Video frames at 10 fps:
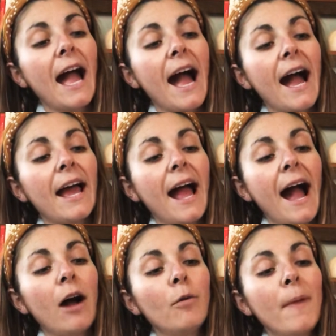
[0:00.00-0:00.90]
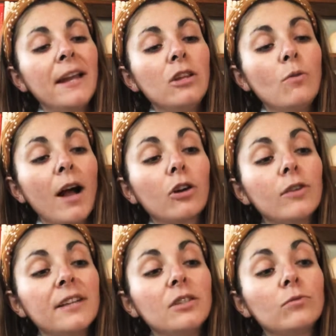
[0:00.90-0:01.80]
at how many you got
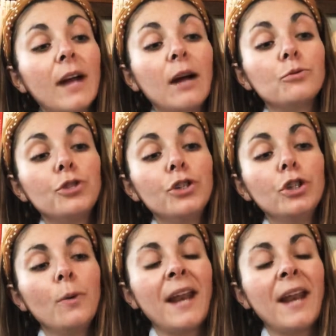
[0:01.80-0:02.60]
correct in round 2 and